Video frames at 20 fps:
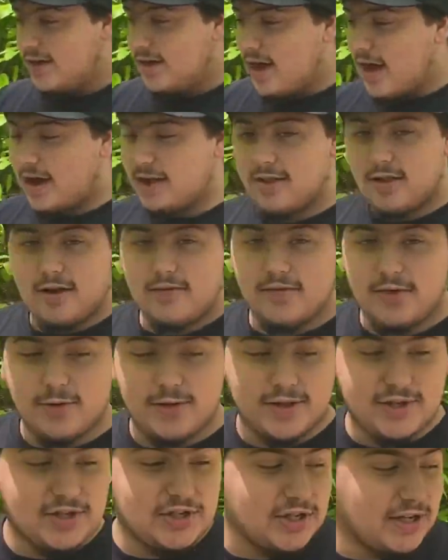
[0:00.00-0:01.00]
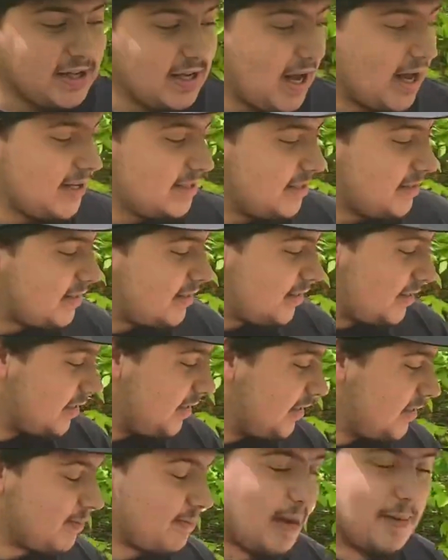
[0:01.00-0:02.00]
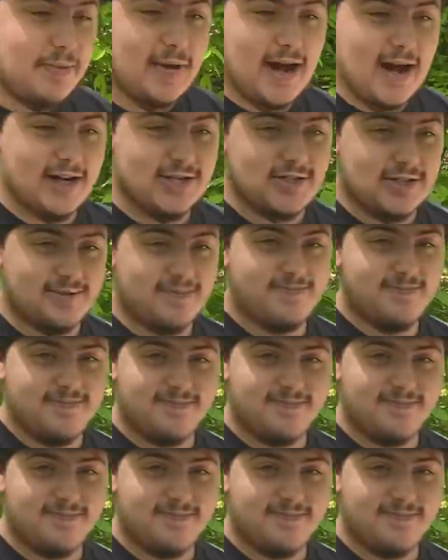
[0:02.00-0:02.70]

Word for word: I love doing this shit, guys. It's, it's my passion.